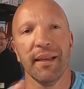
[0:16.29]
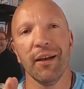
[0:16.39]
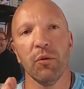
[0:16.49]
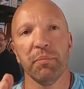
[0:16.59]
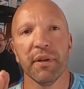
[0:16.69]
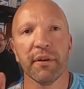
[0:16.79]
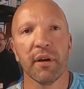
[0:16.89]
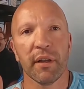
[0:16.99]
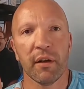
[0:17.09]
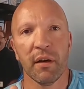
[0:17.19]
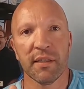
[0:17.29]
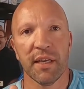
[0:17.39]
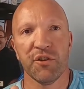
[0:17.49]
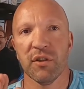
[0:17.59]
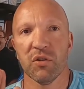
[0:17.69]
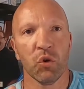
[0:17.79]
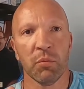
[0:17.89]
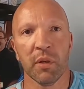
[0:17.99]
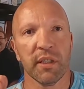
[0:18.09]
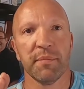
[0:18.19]
Now, periodic condensation is
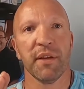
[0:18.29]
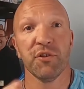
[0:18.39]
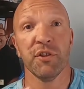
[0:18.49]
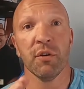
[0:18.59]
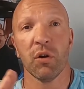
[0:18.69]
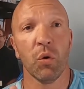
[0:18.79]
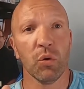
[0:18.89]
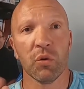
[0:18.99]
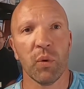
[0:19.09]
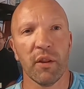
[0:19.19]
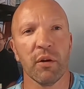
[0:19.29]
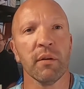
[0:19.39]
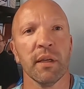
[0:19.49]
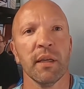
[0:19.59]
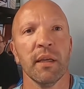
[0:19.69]
normal, especially during colder weather.